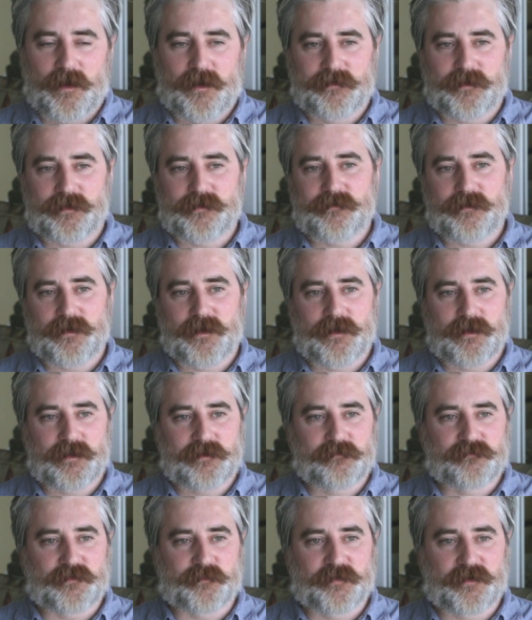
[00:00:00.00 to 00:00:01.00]
And then at the
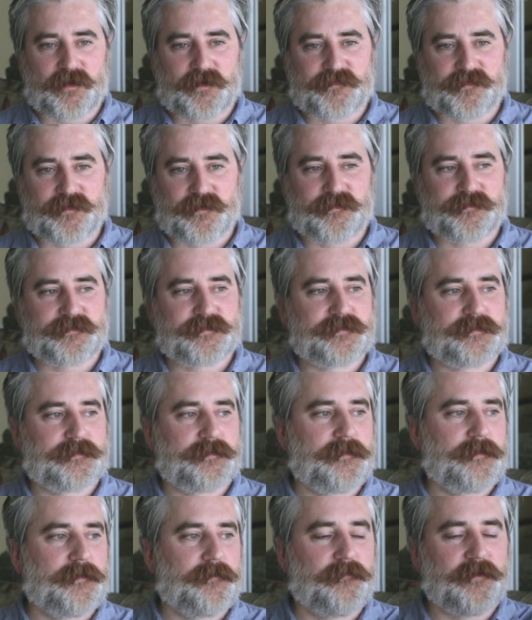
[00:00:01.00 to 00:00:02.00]
end of the process,
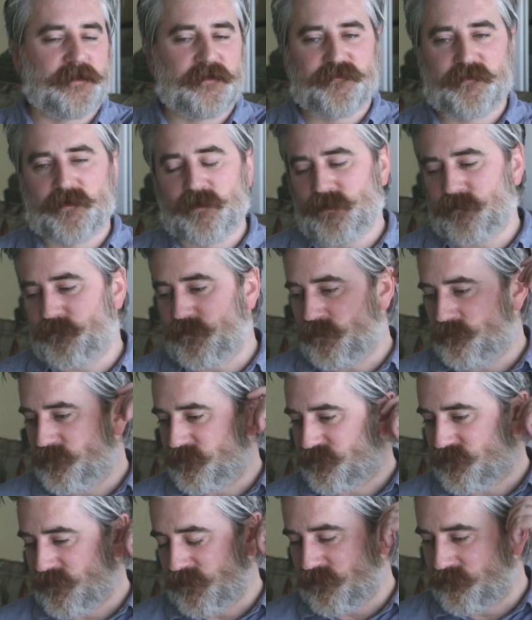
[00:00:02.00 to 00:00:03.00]
when I finally
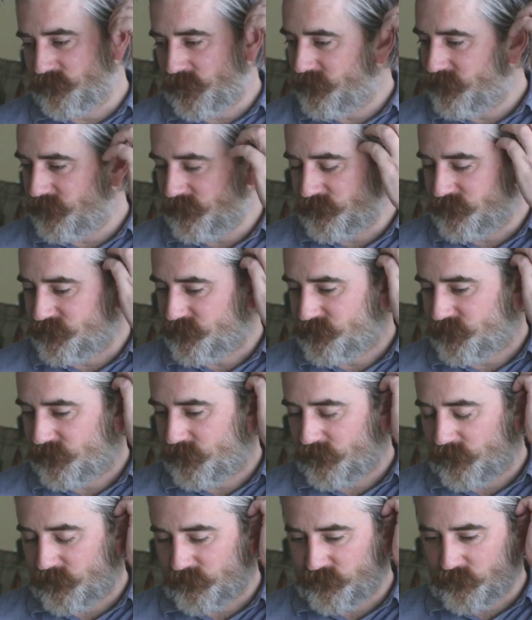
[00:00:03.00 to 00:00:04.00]
published, like I think it was just
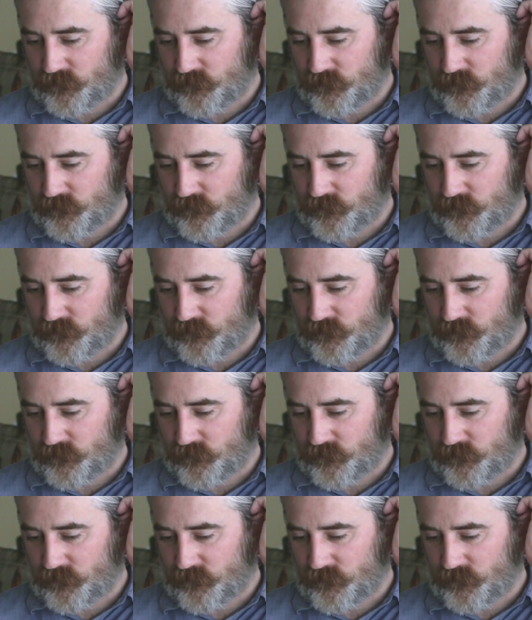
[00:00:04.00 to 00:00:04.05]
a